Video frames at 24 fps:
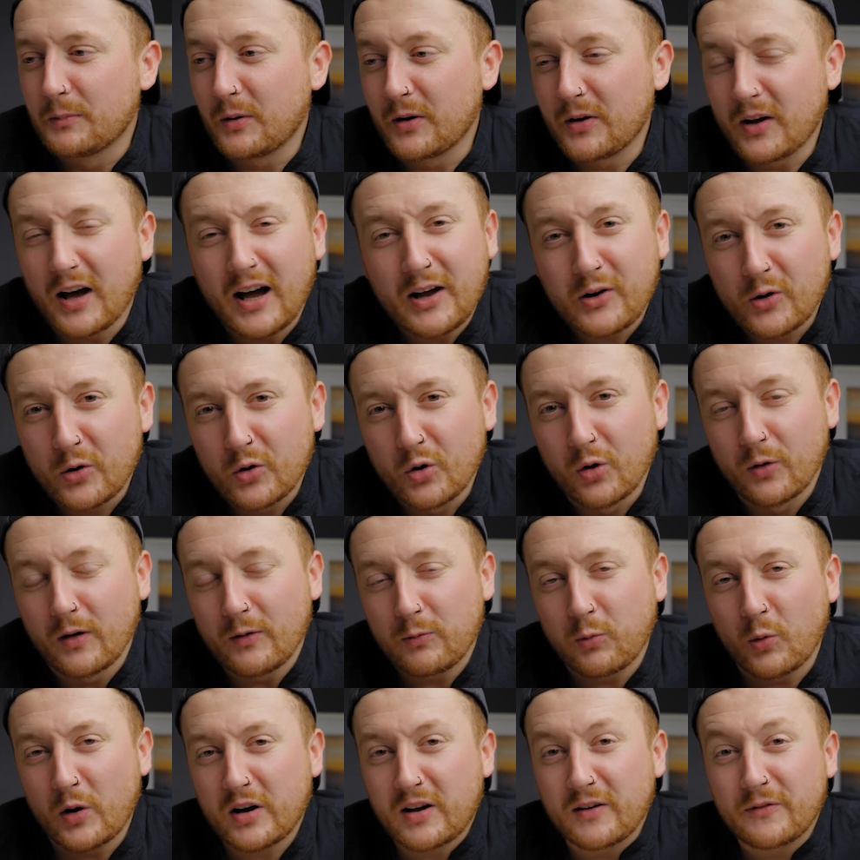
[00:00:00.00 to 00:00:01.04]
But I don't know,
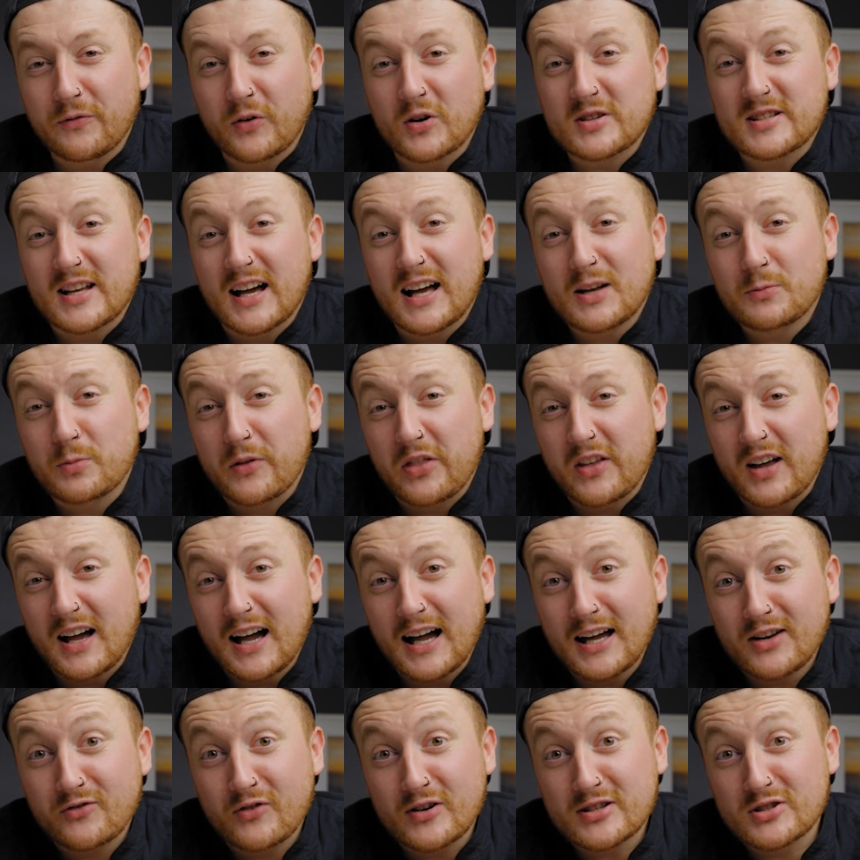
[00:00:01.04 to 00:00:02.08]
I'm working firsthand with a
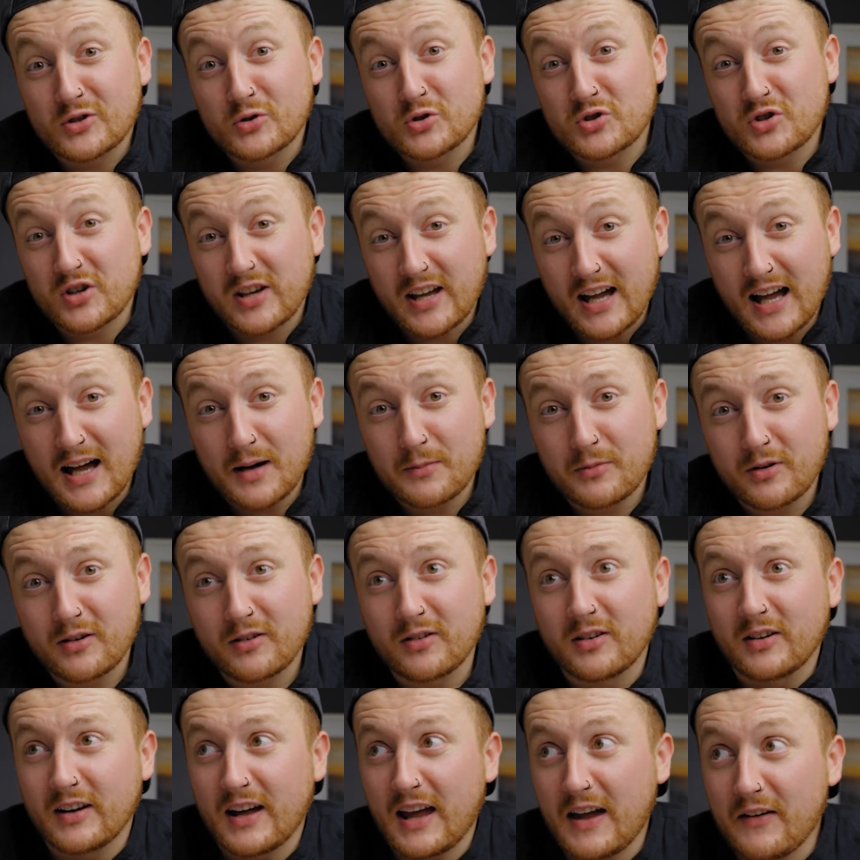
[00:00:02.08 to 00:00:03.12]
high resolution
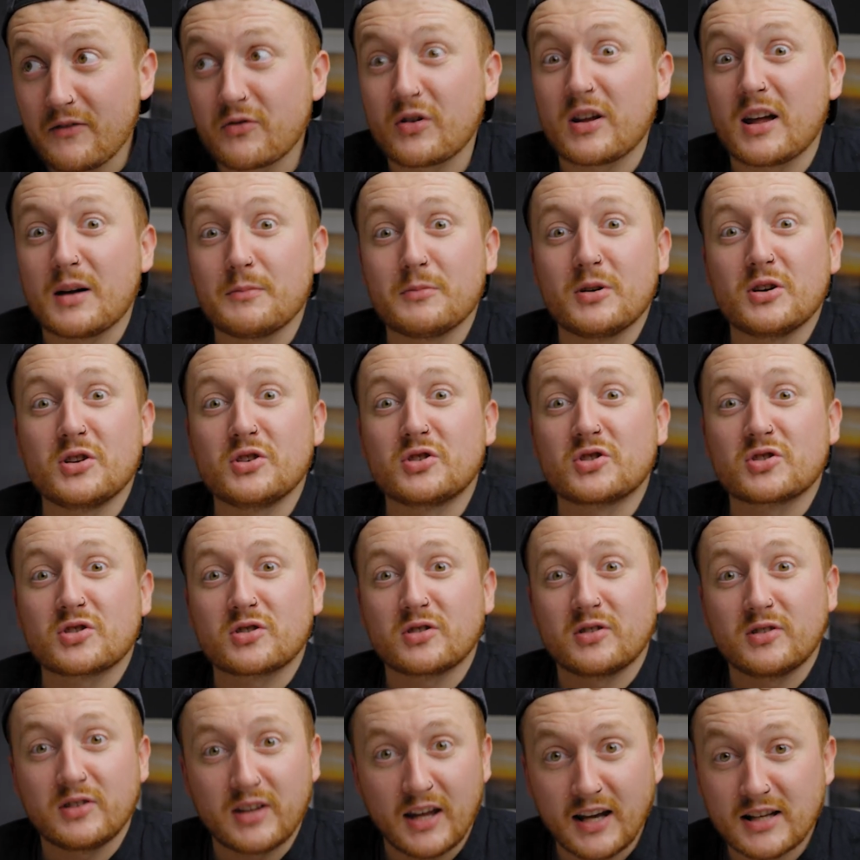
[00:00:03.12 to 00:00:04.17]
camera. Every
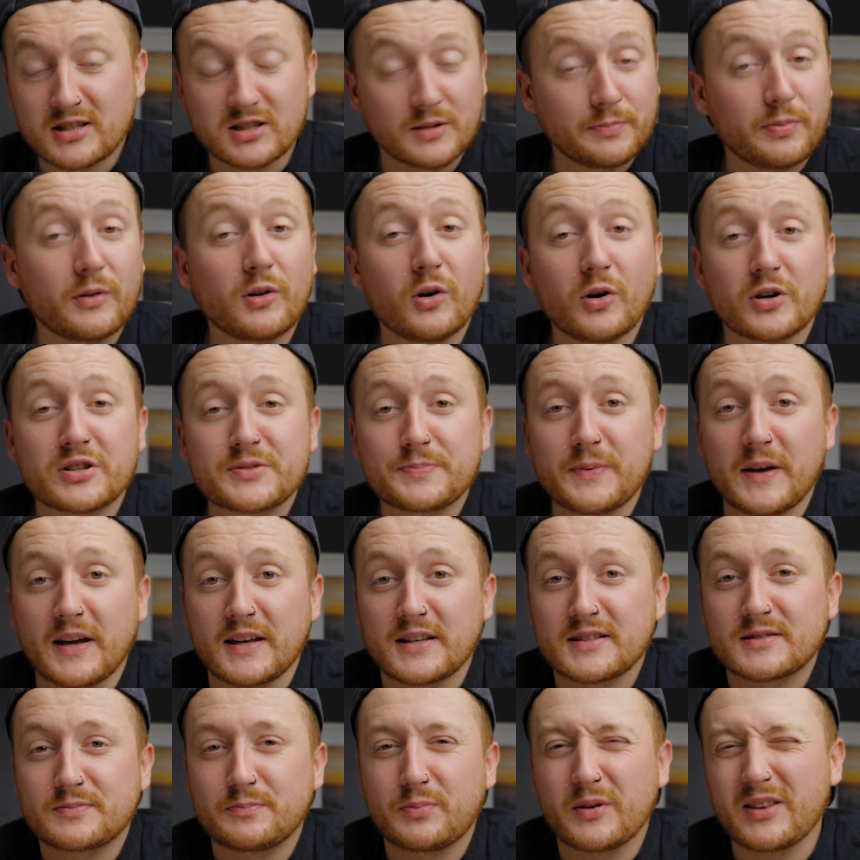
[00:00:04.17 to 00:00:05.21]
image takes up a lot of
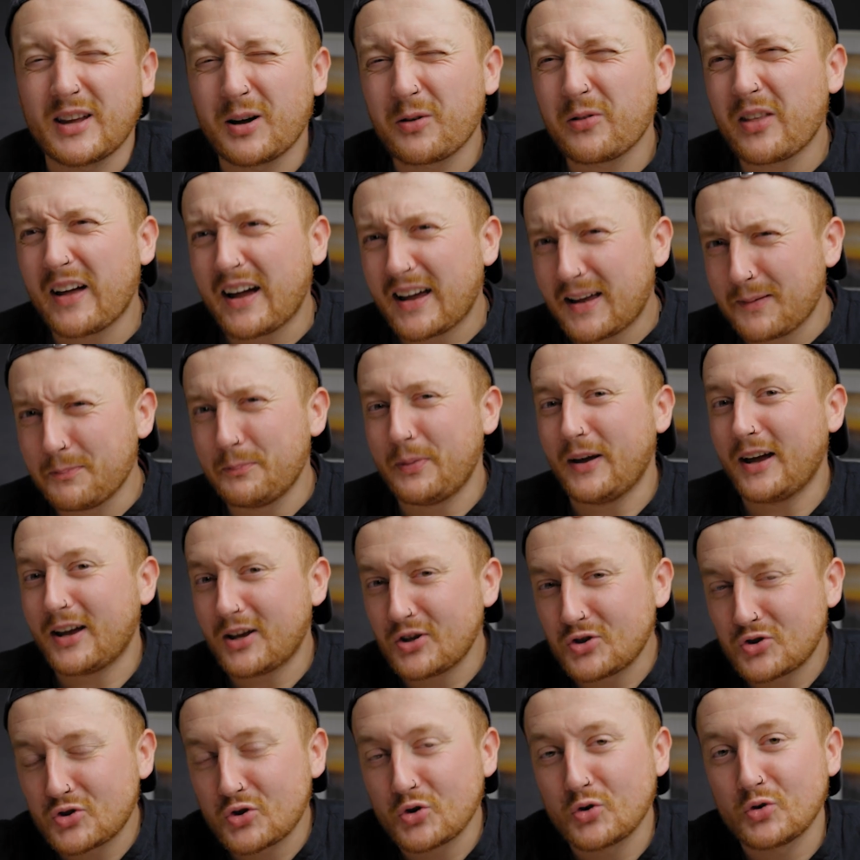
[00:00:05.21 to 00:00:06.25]
space. But now that I can pick
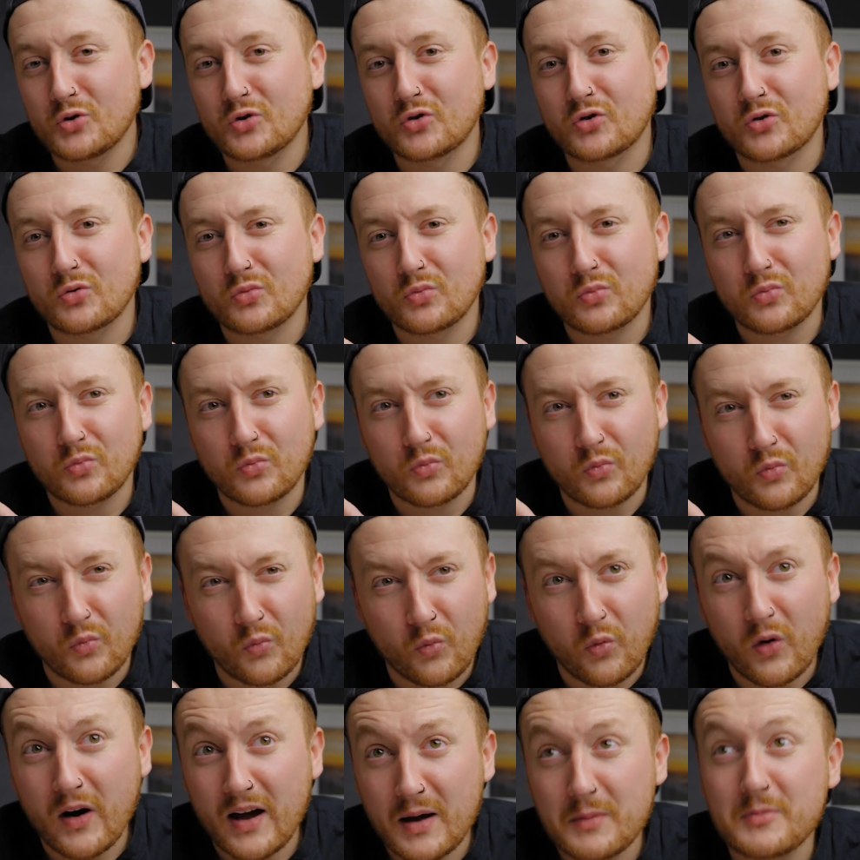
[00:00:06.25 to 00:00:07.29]
and choose
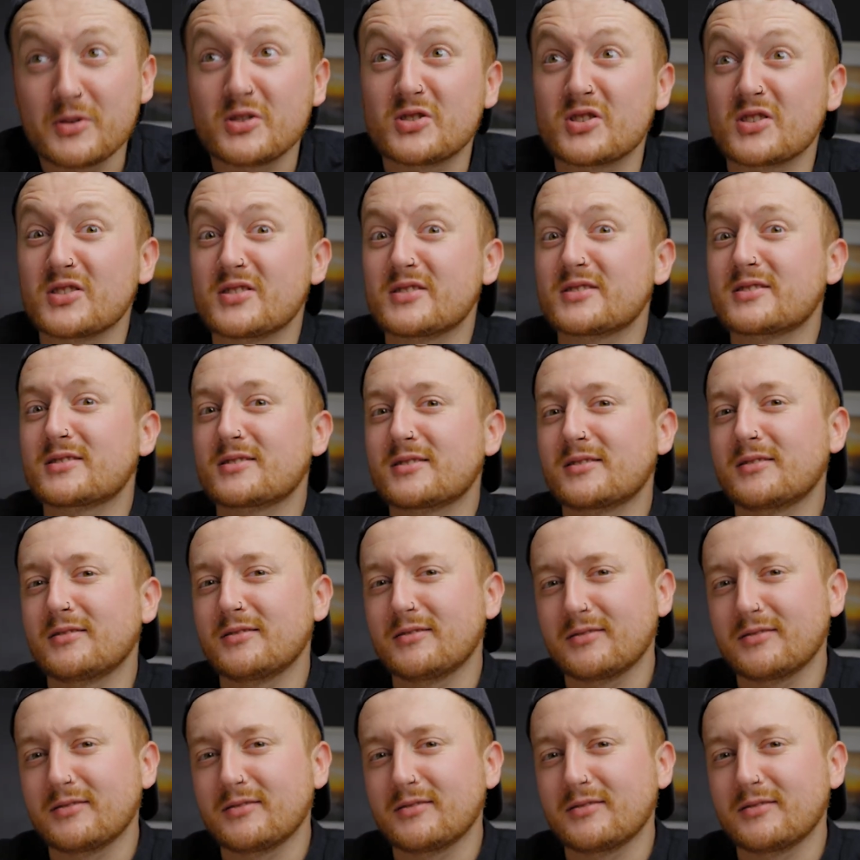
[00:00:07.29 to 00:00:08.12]
what images